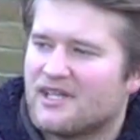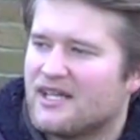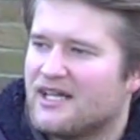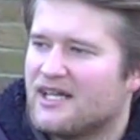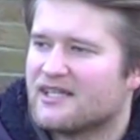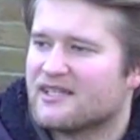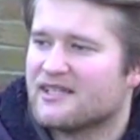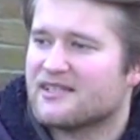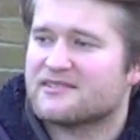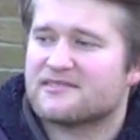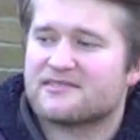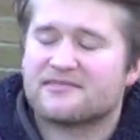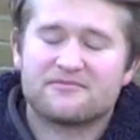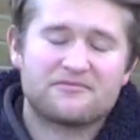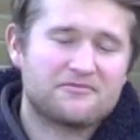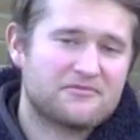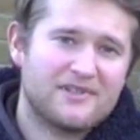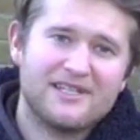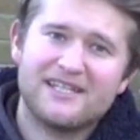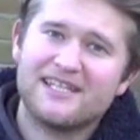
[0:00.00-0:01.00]
And it's
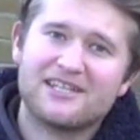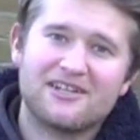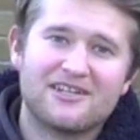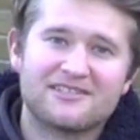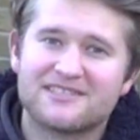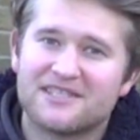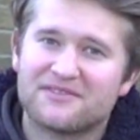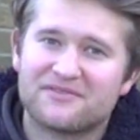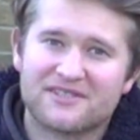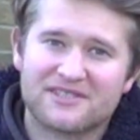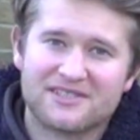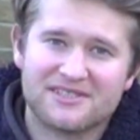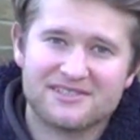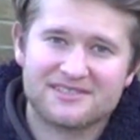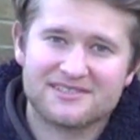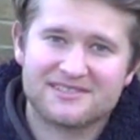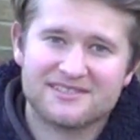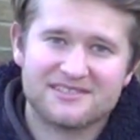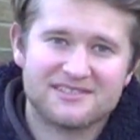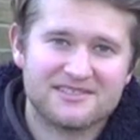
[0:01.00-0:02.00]
really not
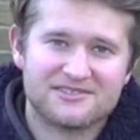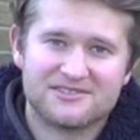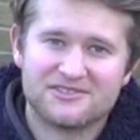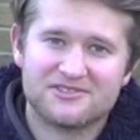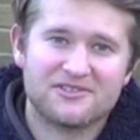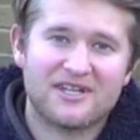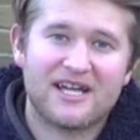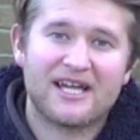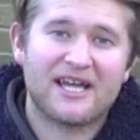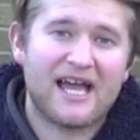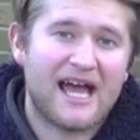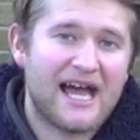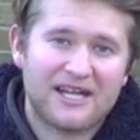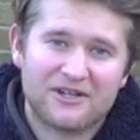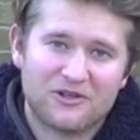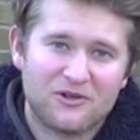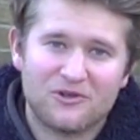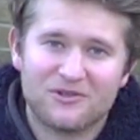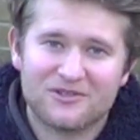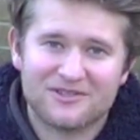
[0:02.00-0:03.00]
difficult to do at
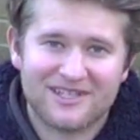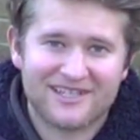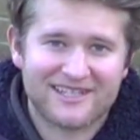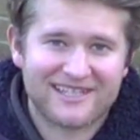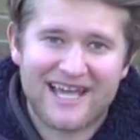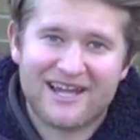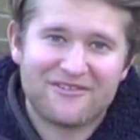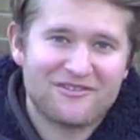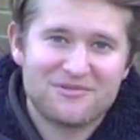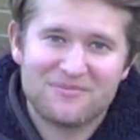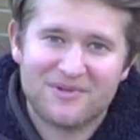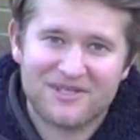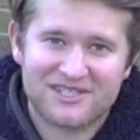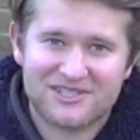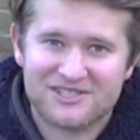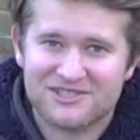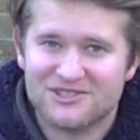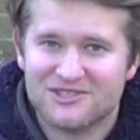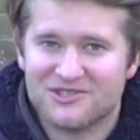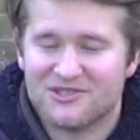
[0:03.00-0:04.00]
all. Like, everybody
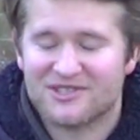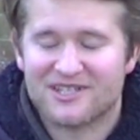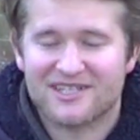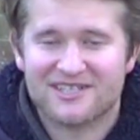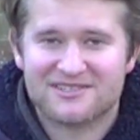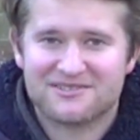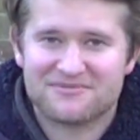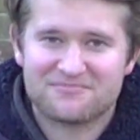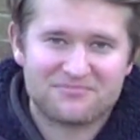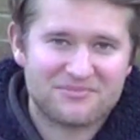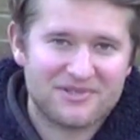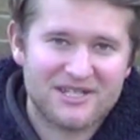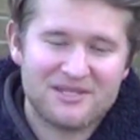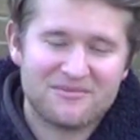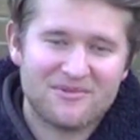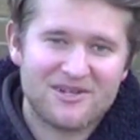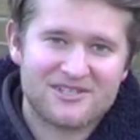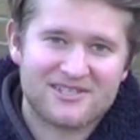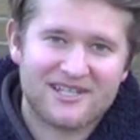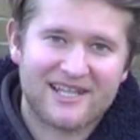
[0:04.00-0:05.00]
can do it. It's pretty
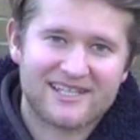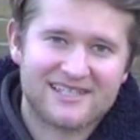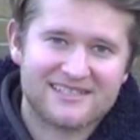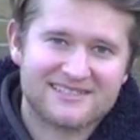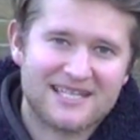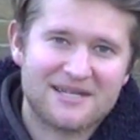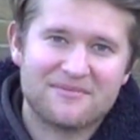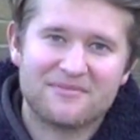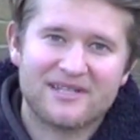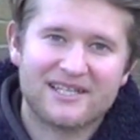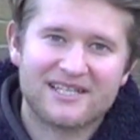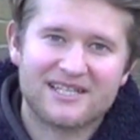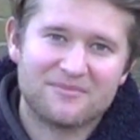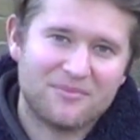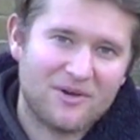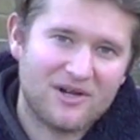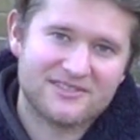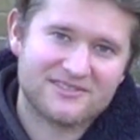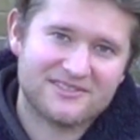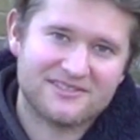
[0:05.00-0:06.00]
much like assembling
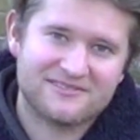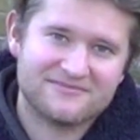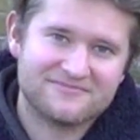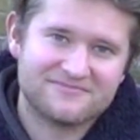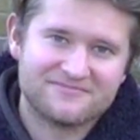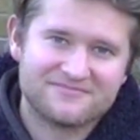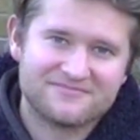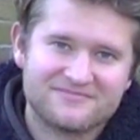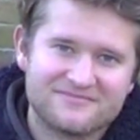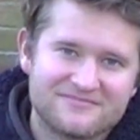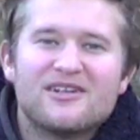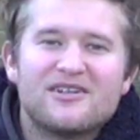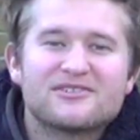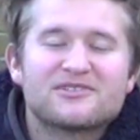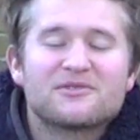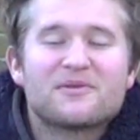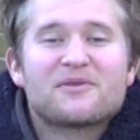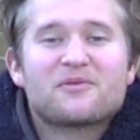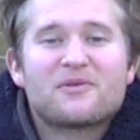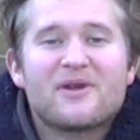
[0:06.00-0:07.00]
a puzzle.
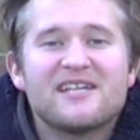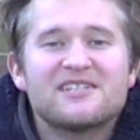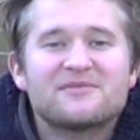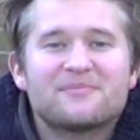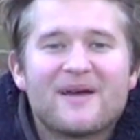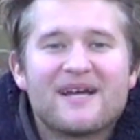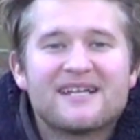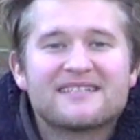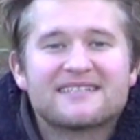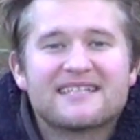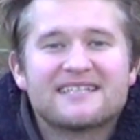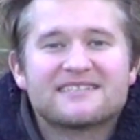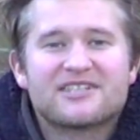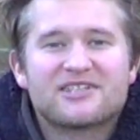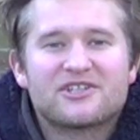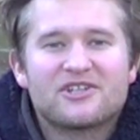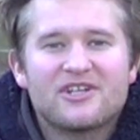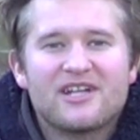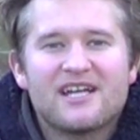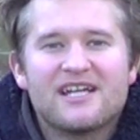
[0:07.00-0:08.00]
Also, with raised beds, it's a
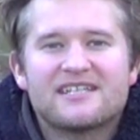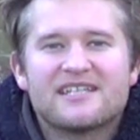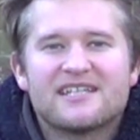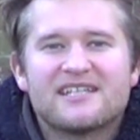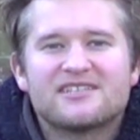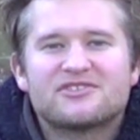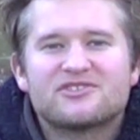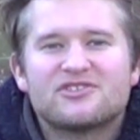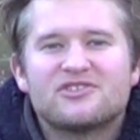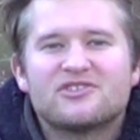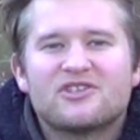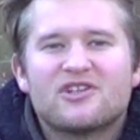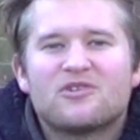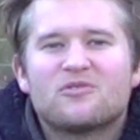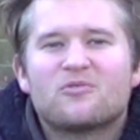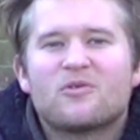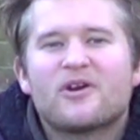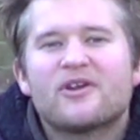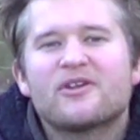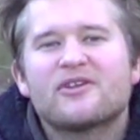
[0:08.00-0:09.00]
good idea to know
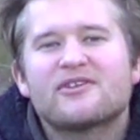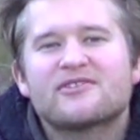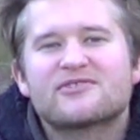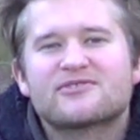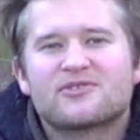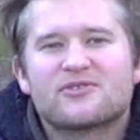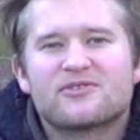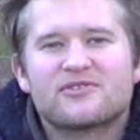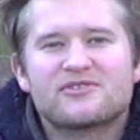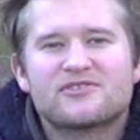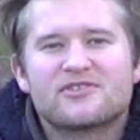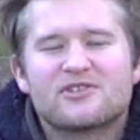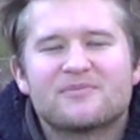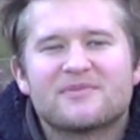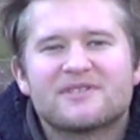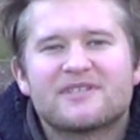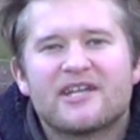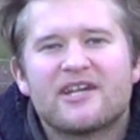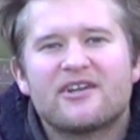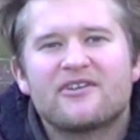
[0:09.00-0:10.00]
where you source your
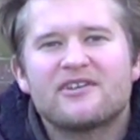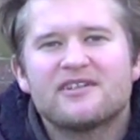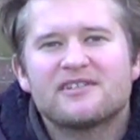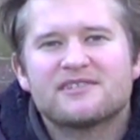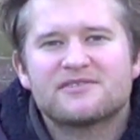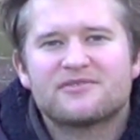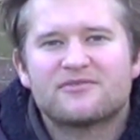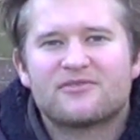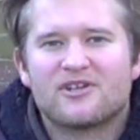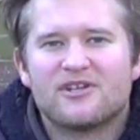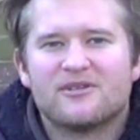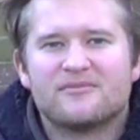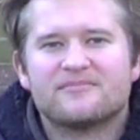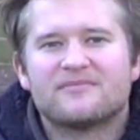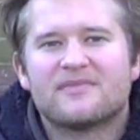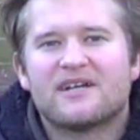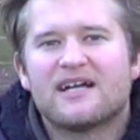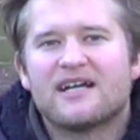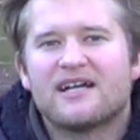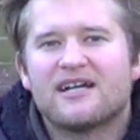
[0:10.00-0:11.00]
materials from.
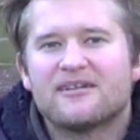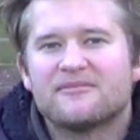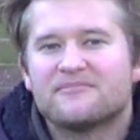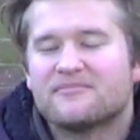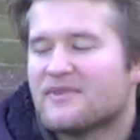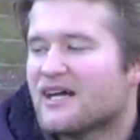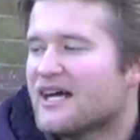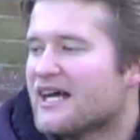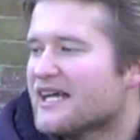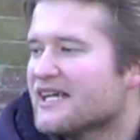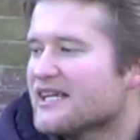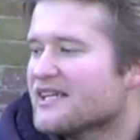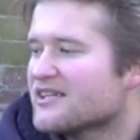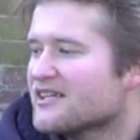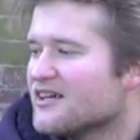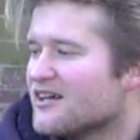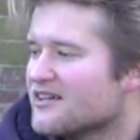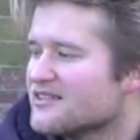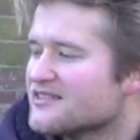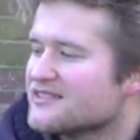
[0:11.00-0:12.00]
I
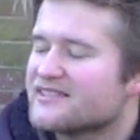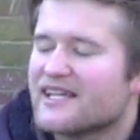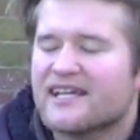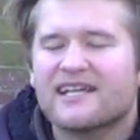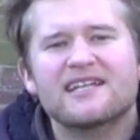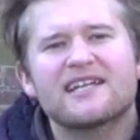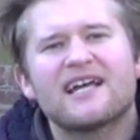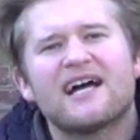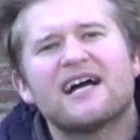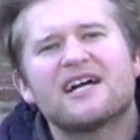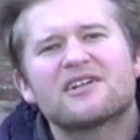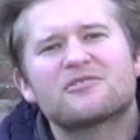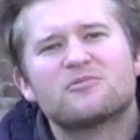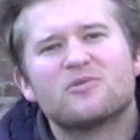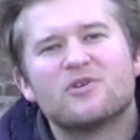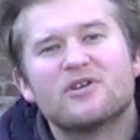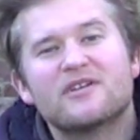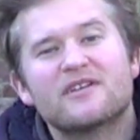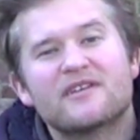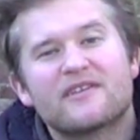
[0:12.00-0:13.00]
got second-hand
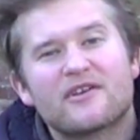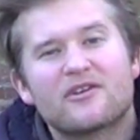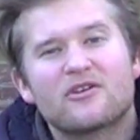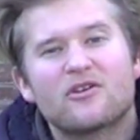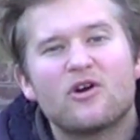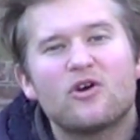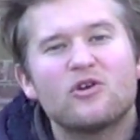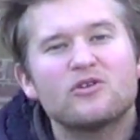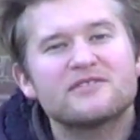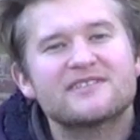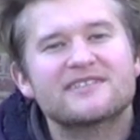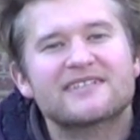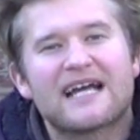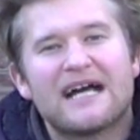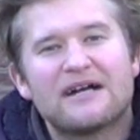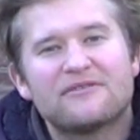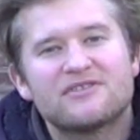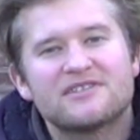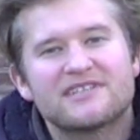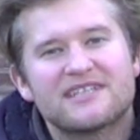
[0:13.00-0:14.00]
wood. They're old
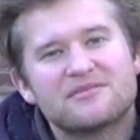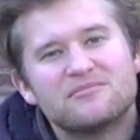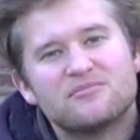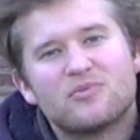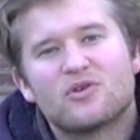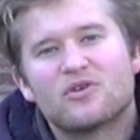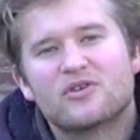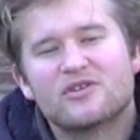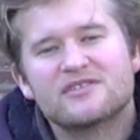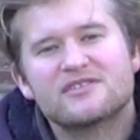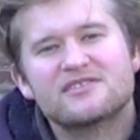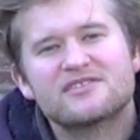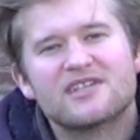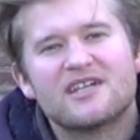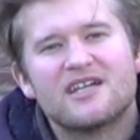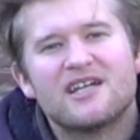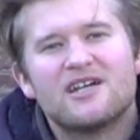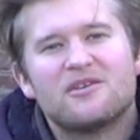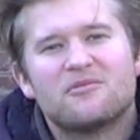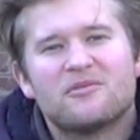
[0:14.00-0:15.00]
scaffolding boards,
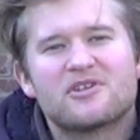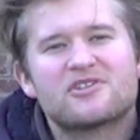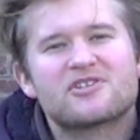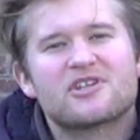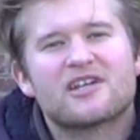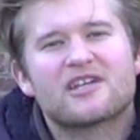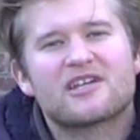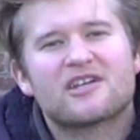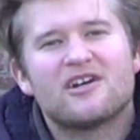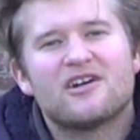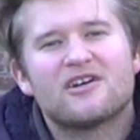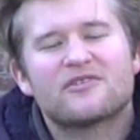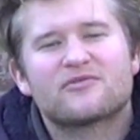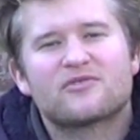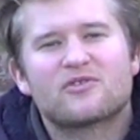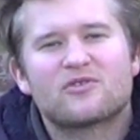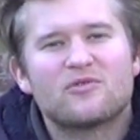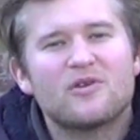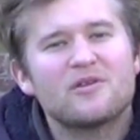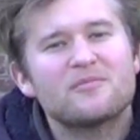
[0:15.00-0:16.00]
which I got
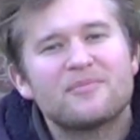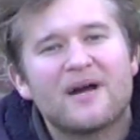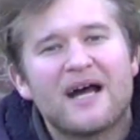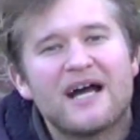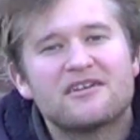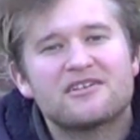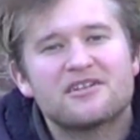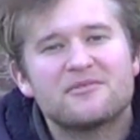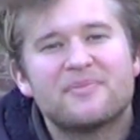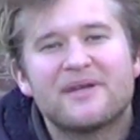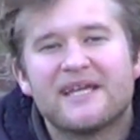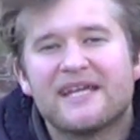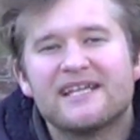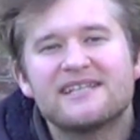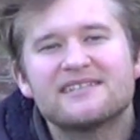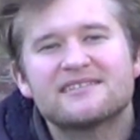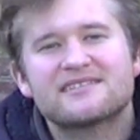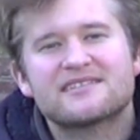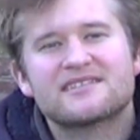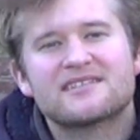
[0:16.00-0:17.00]
for £1 a
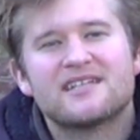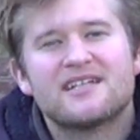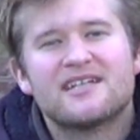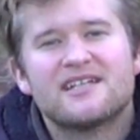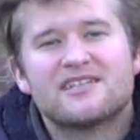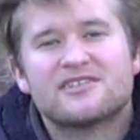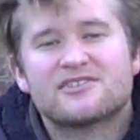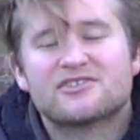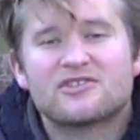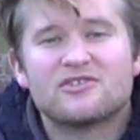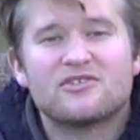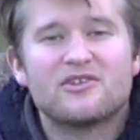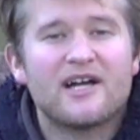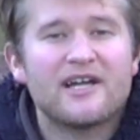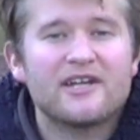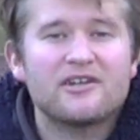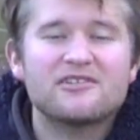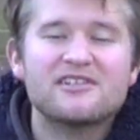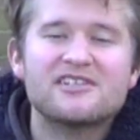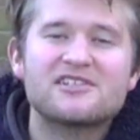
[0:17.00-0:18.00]
piece. So
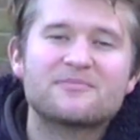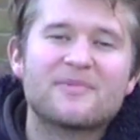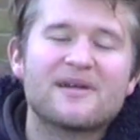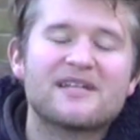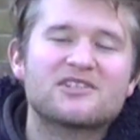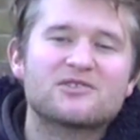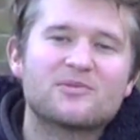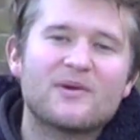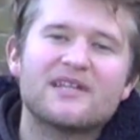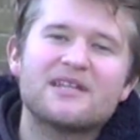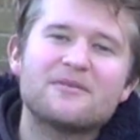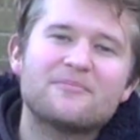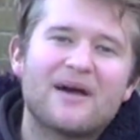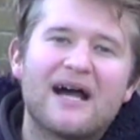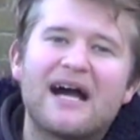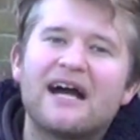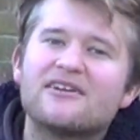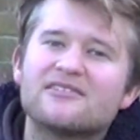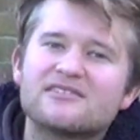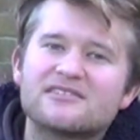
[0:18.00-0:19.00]
I only spent
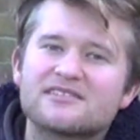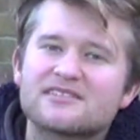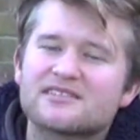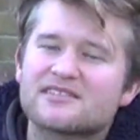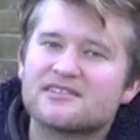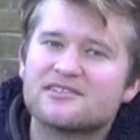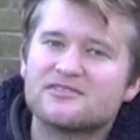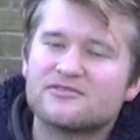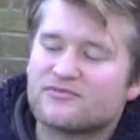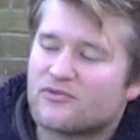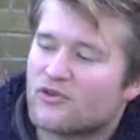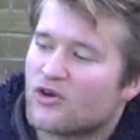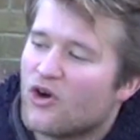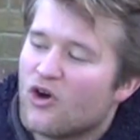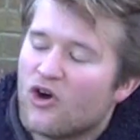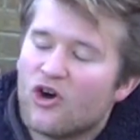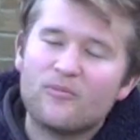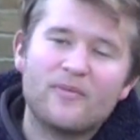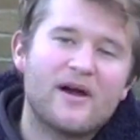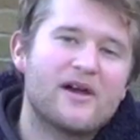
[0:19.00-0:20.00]
£20 for
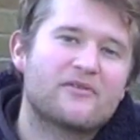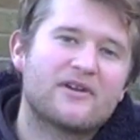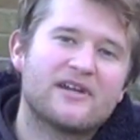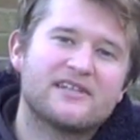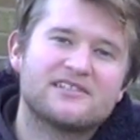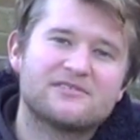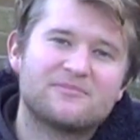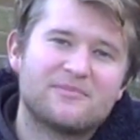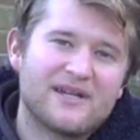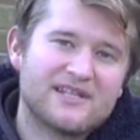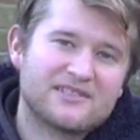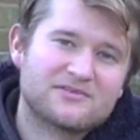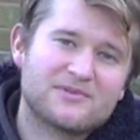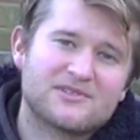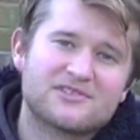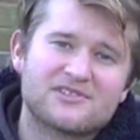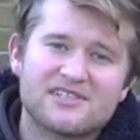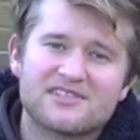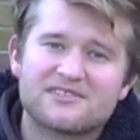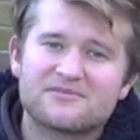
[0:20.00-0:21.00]
all my raised beds,
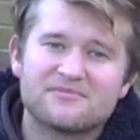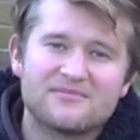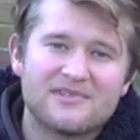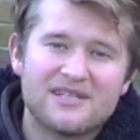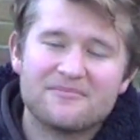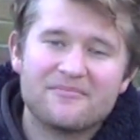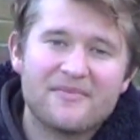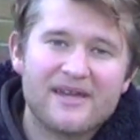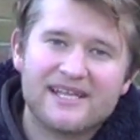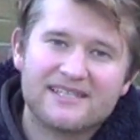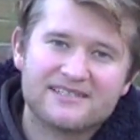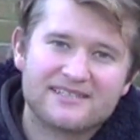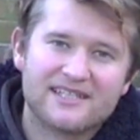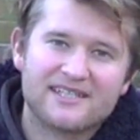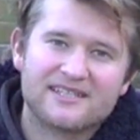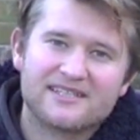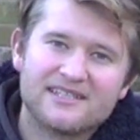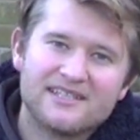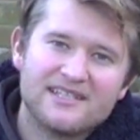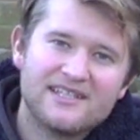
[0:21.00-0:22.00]
which is
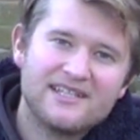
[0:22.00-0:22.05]
amazing.